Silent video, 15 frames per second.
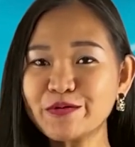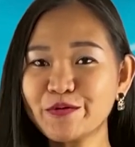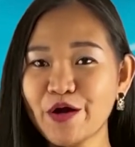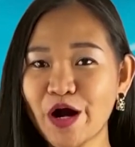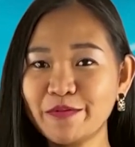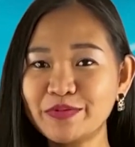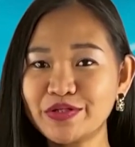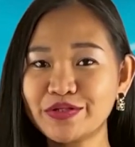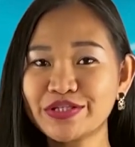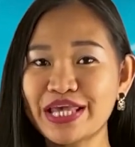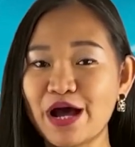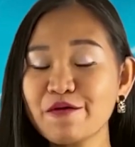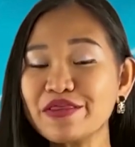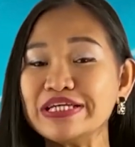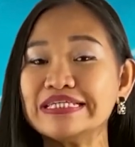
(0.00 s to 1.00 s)
who come to
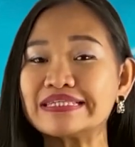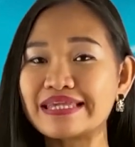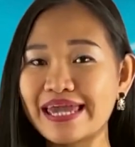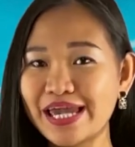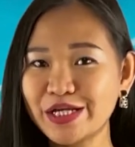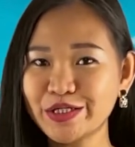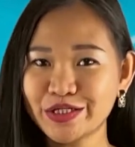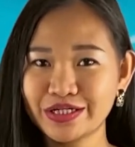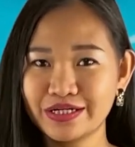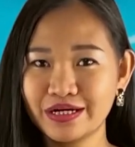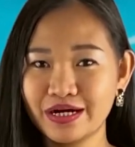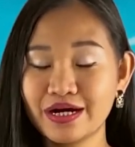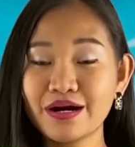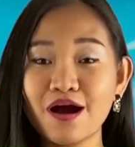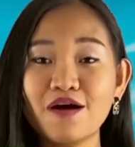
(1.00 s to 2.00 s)
Southeast Asia
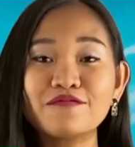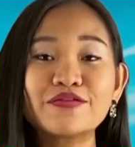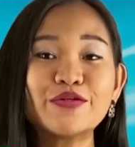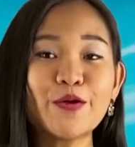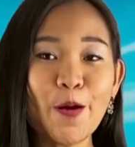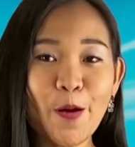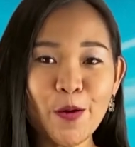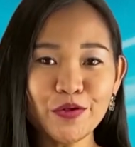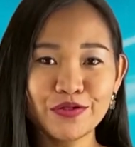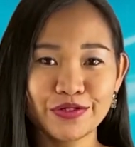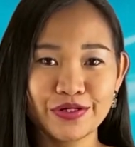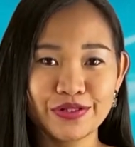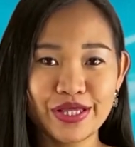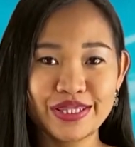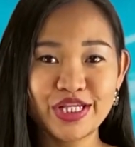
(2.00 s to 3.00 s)
are often
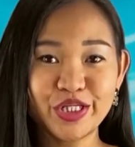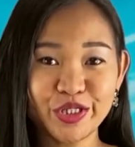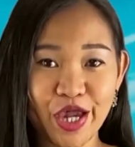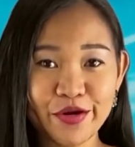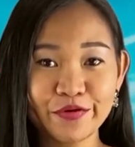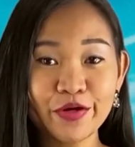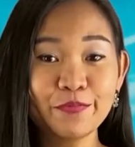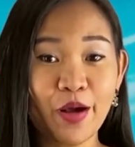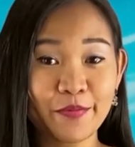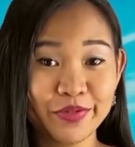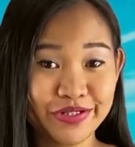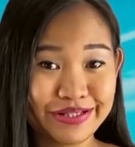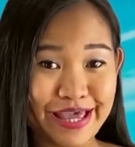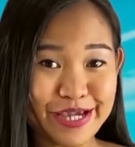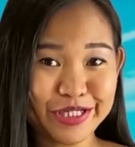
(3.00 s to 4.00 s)
older than the general
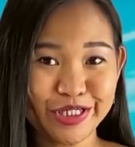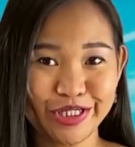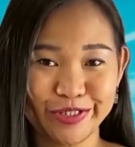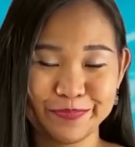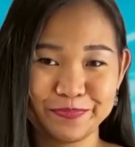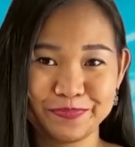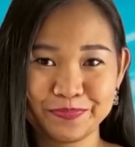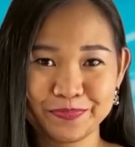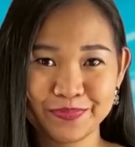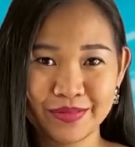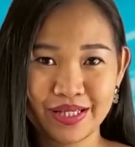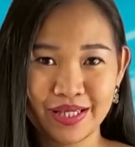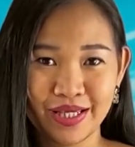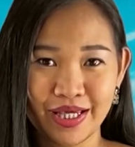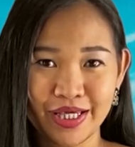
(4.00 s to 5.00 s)
population.
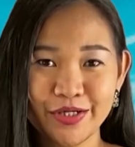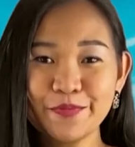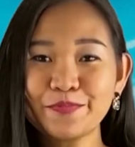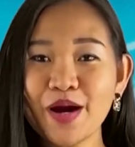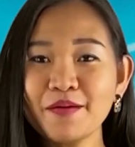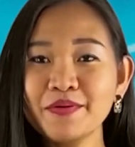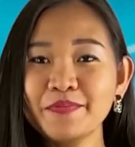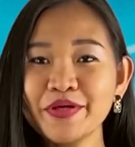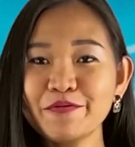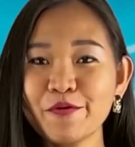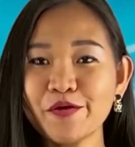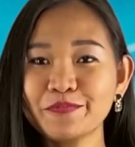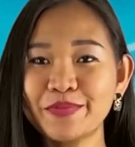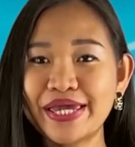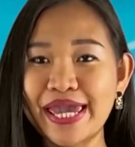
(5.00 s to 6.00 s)
You probably
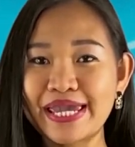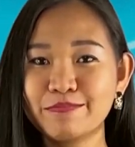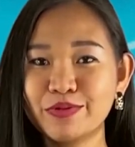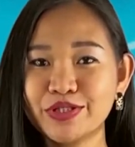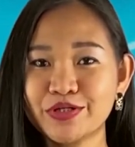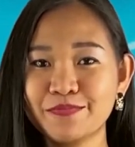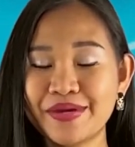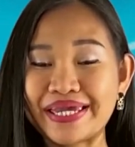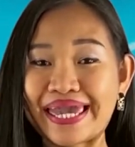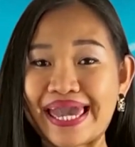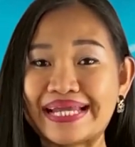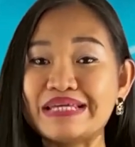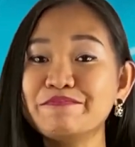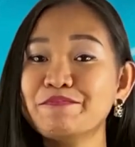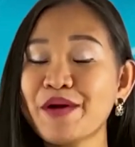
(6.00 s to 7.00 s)
won't be able to make
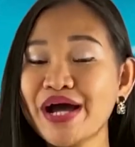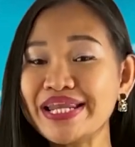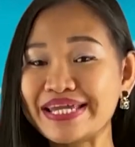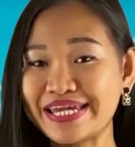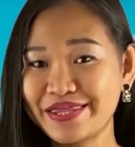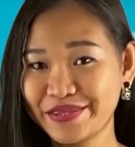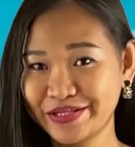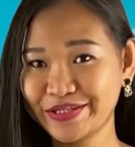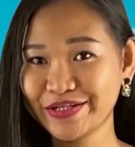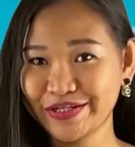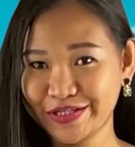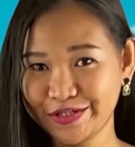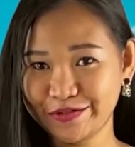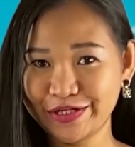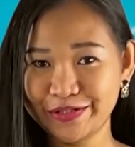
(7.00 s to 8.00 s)
any money in this
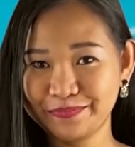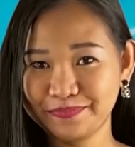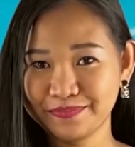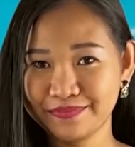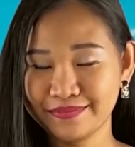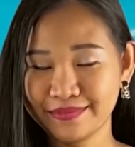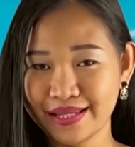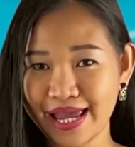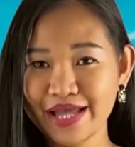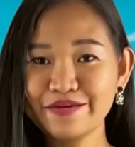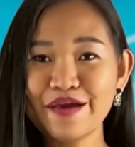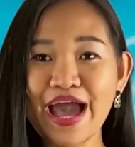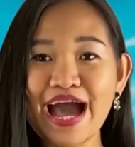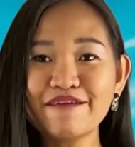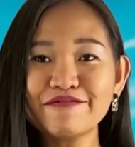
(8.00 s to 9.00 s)
country, and
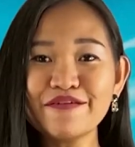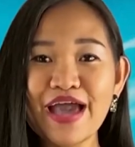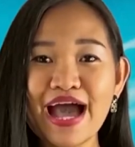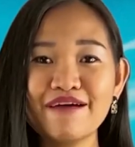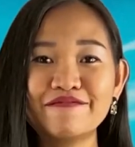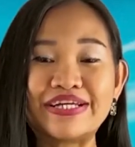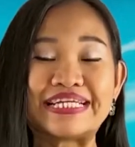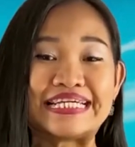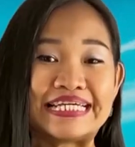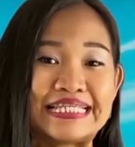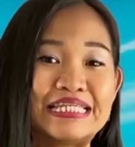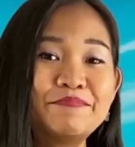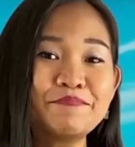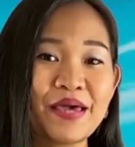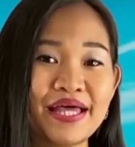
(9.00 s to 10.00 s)
you have to have an
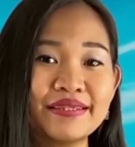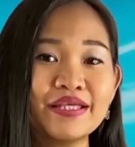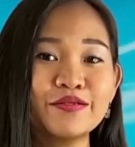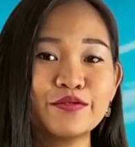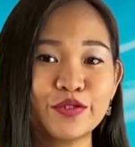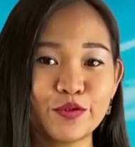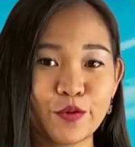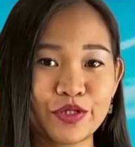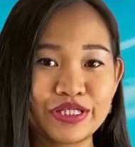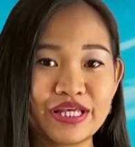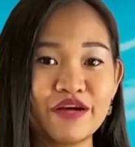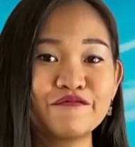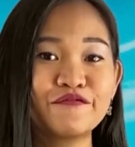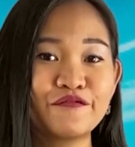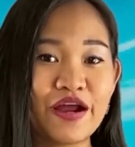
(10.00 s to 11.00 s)
independent source
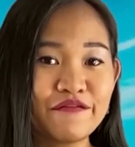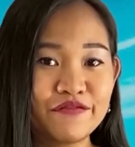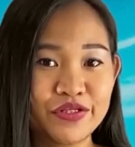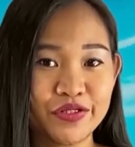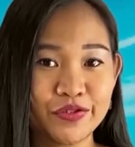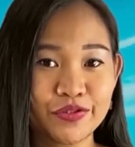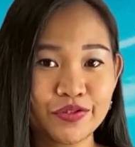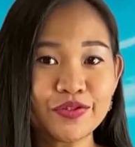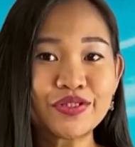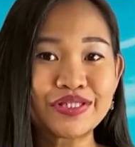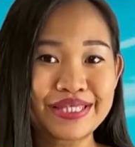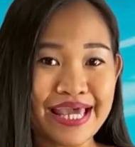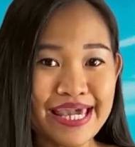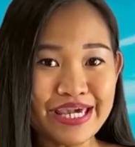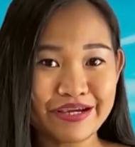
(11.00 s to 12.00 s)
of revenue to
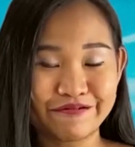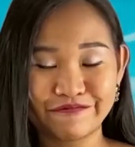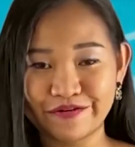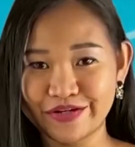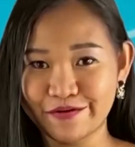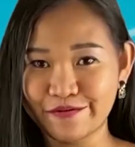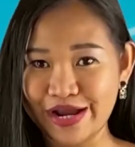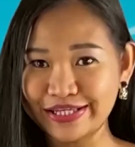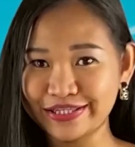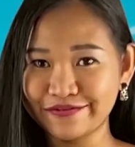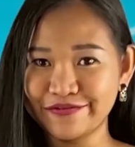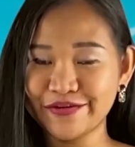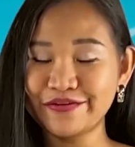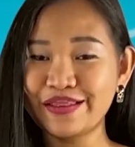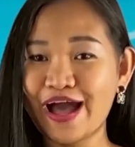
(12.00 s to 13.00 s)
stay here for the rest of
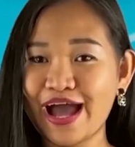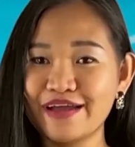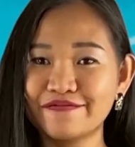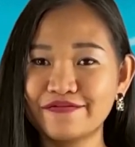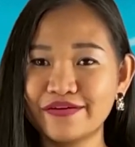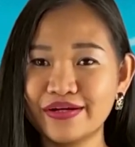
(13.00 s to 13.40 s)
your life.